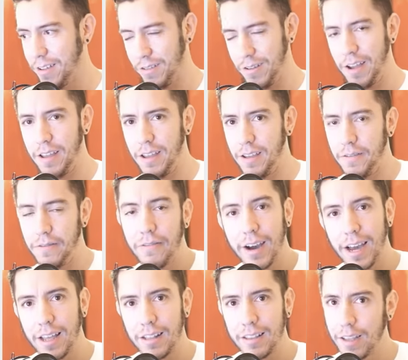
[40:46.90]
a
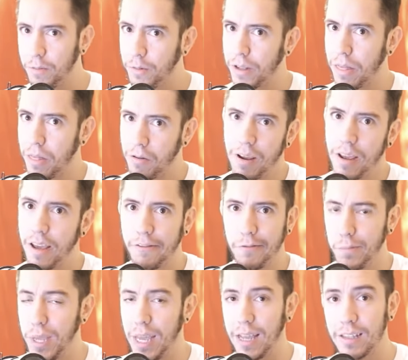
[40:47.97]
file that was 3
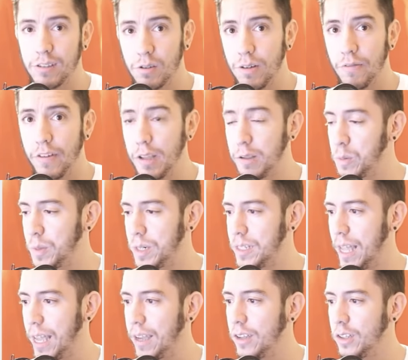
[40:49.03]
FPS, 3 frames per
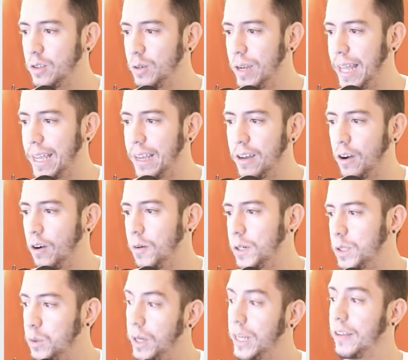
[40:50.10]
second, to like over
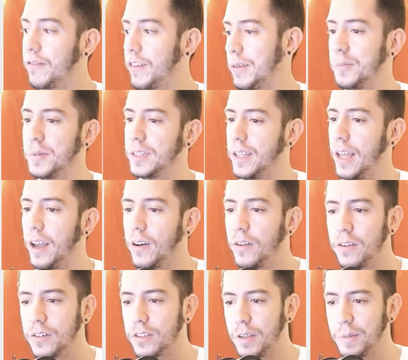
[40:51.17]
20 frames per second,
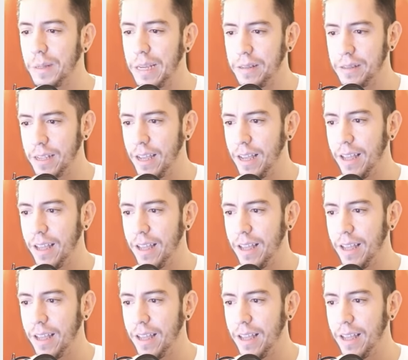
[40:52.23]
or sometimes